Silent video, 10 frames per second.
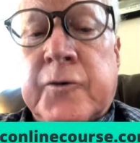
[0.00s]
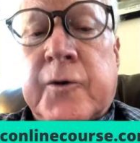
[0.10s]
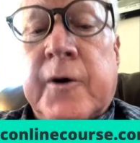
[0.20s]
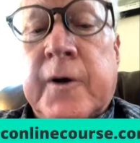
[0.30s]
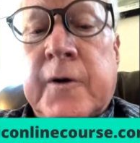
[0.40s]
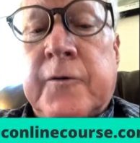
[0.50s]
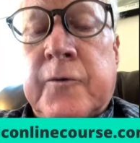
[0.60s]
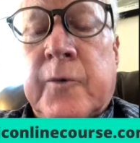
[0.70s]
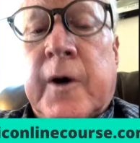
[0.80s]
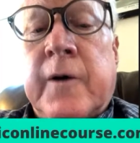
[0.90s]
organisms.
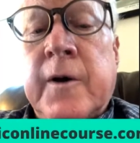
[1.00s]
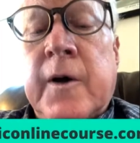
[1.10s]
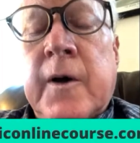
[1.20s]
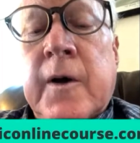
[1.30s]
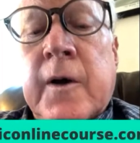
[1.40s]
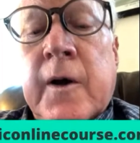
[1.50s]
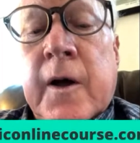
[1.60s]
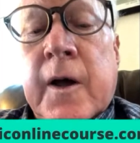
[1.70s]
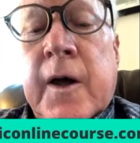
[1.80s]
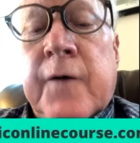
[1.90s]
Well,
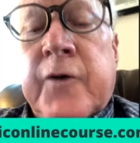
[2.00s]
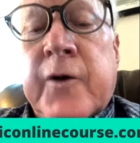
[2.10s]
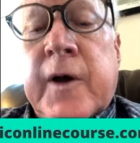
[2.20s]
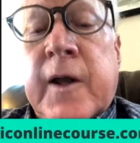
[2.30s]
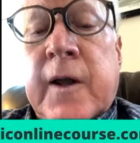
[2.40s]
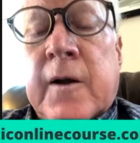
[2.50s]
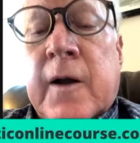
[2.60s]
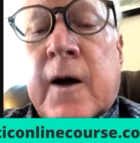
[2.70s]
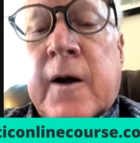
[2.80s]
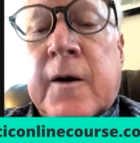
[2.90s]
if you're eating a
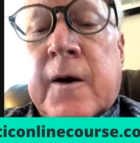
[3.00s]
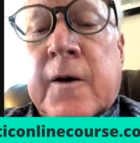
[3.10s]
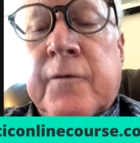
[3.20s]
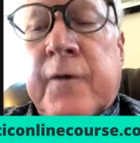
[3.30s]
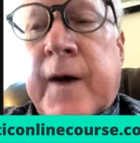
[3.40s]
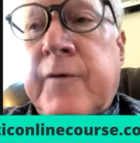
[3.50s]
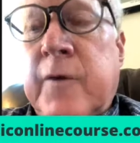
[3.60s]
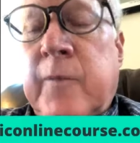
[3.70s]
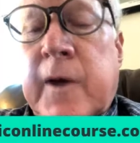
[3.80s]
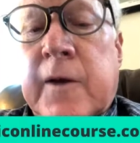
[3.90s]
lot of heavy
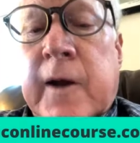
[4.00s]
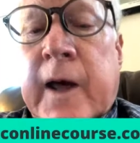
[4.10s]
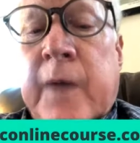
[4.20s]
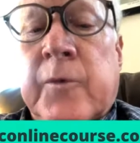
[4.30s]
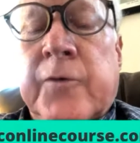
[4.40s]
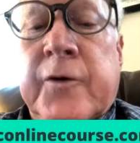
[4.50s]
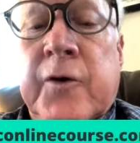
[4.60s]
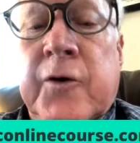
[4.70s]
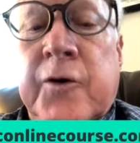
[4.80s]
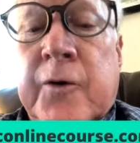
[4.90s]
meat and animal food,
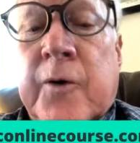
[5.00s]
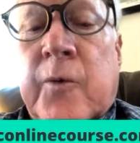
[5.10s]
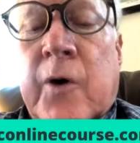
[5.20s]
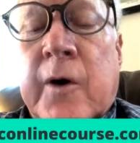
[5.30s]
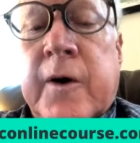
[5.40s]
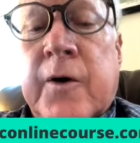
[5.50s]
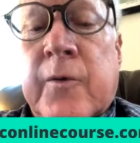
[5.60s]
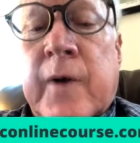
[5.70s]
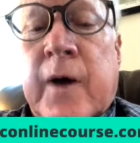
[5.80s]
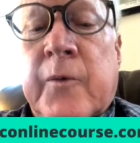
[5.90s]
you are walking
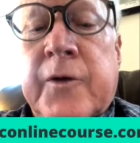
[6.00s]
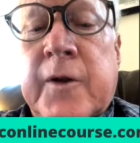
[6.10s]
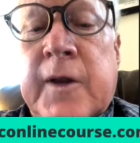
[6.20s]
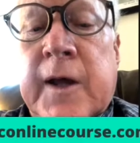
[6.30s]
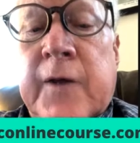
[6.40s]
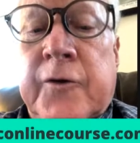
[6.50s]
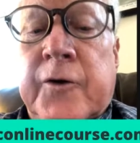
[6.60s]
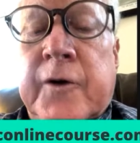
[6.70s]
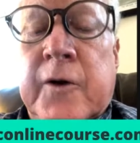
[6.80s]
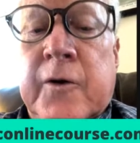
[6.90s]
around with a dead
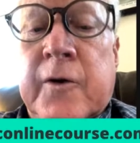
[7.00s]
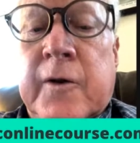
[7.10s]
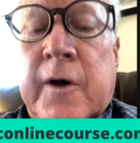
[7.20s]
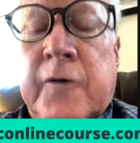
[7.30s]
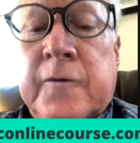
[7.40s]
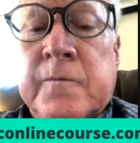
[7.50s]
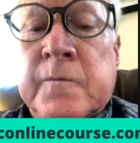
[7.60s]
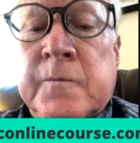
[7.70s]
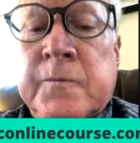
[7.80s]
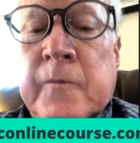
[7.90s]
zone in your intestine,
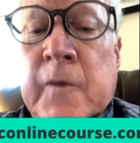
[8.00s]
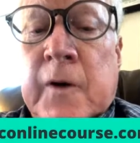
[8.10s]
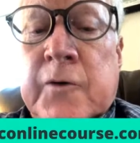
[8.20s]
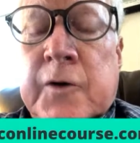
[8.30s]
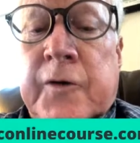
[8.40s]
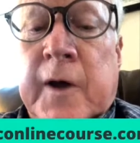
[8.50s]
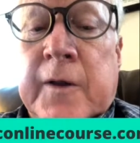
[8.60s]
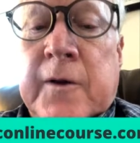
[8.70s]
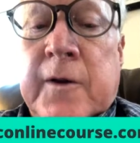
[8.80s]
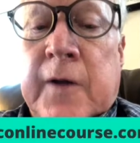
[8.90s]
just like
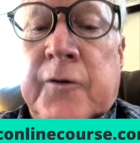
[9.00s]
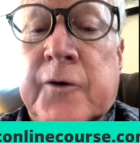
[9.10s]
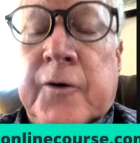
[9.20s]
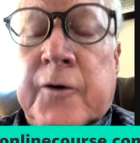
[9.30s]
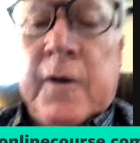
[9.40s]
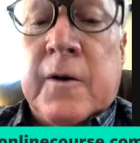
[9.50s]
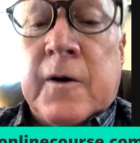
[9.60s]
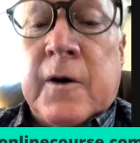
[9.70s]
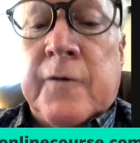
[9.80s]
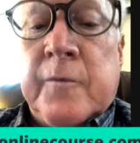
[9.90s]
the dead zone in the
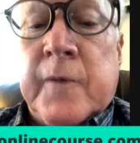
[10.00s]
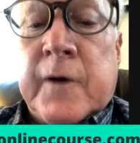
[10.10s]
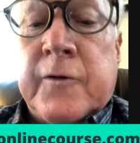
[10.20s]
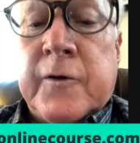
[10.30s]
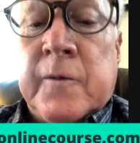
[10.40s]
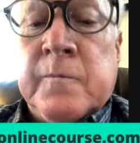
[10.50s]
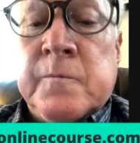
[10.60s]
Gulf of Mexico.